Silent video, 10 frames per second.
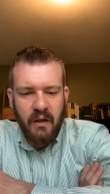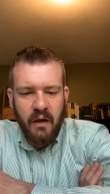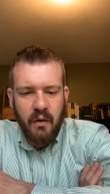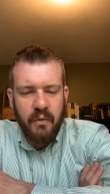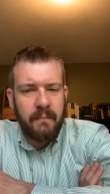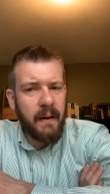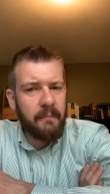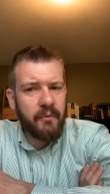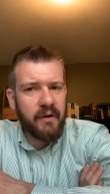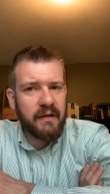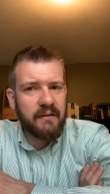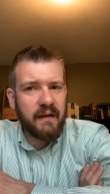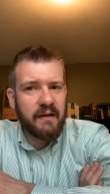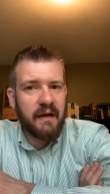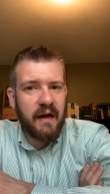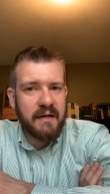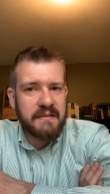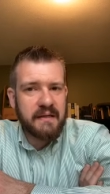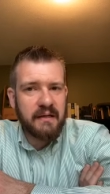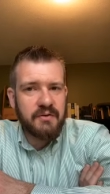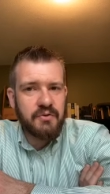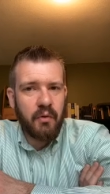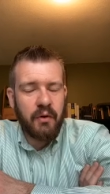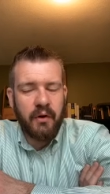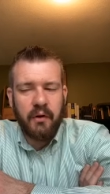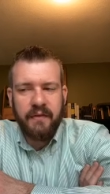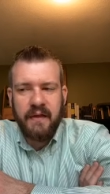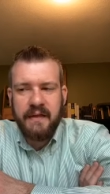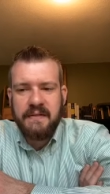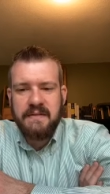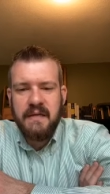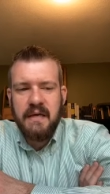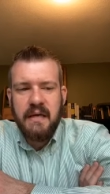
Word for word: uh, remembering that God is in control in all things.